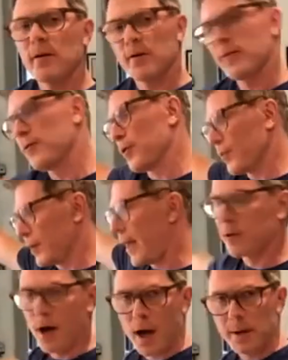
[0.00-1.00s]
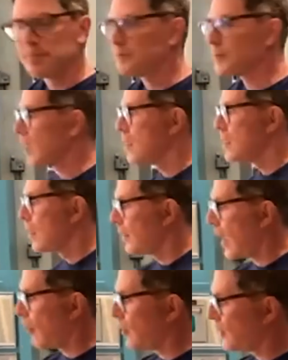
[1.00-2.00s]
for later on.
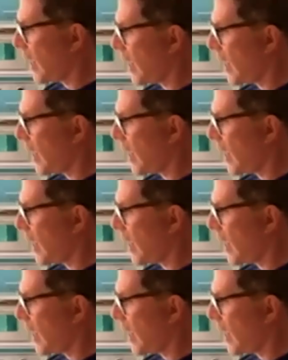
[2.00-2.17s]
Now we take